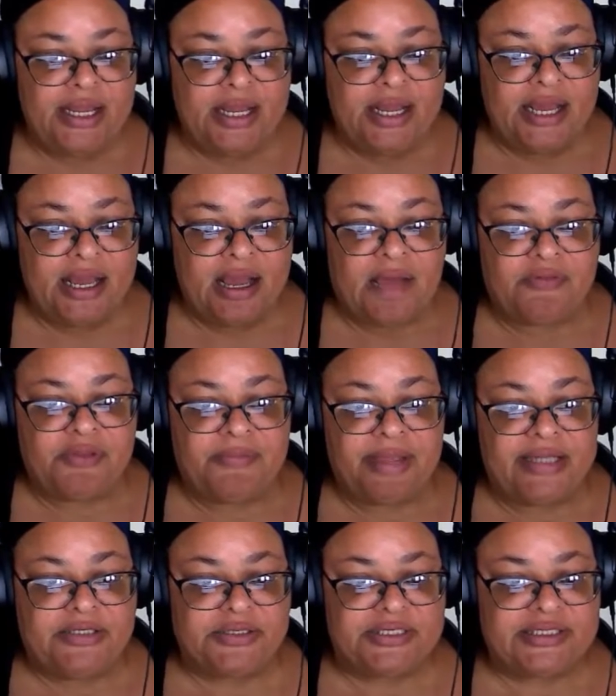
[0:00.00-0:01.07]
of the major
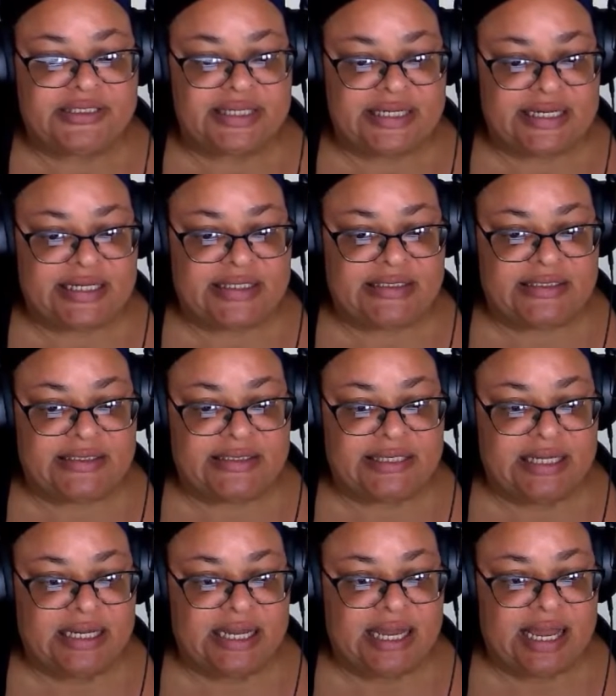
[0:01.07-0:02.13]
cities,
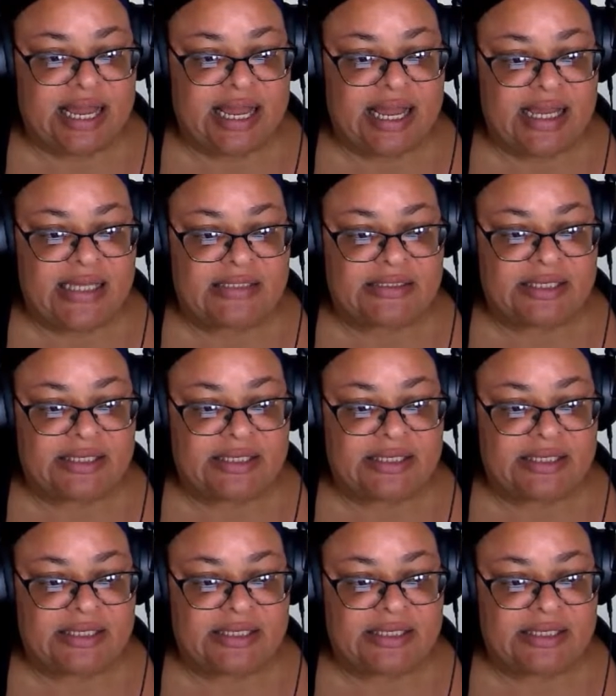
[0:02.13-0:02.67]
has